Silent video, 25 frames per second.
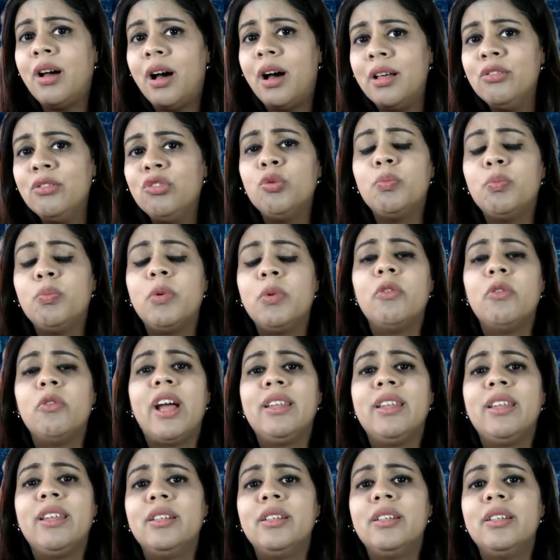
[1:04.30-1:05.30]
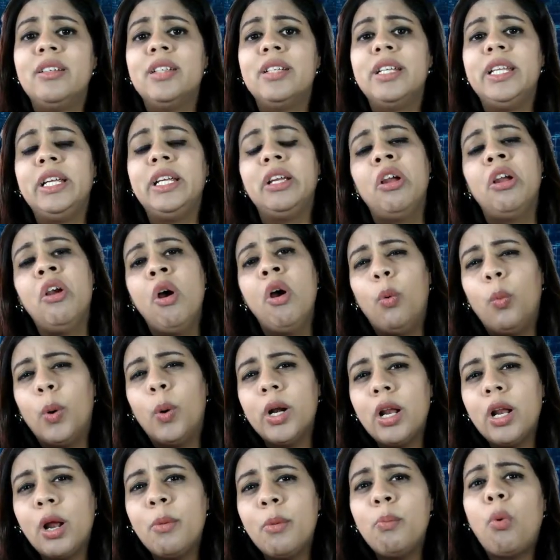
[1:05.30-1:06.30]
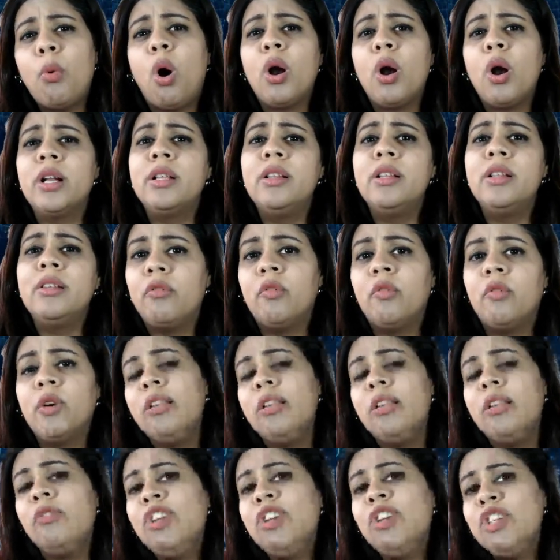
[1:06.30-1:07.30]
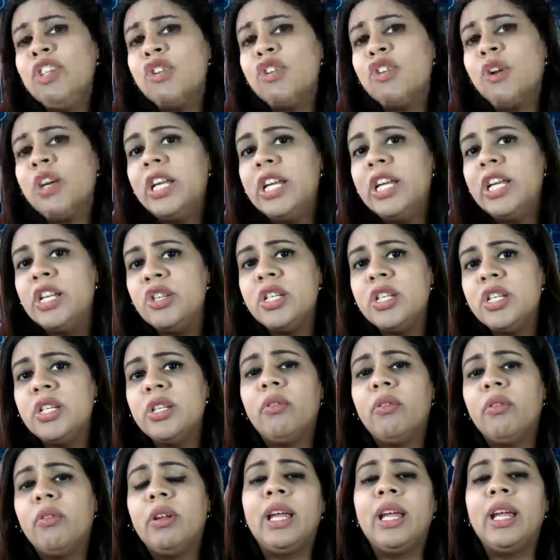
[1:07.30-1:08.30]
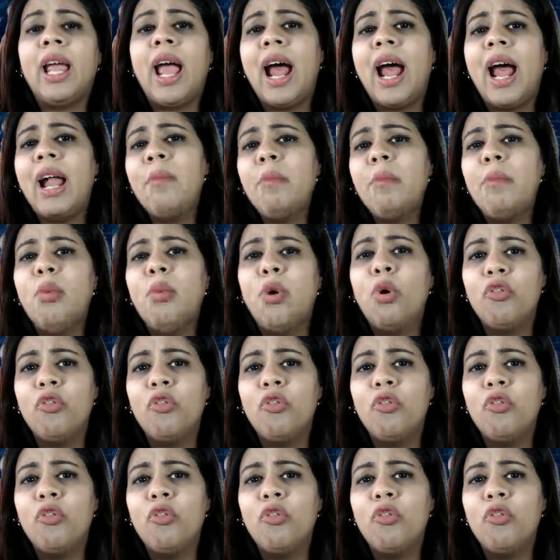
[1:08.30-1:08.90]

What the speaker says: unsupervised learning, what are models, what is feature engineering, and more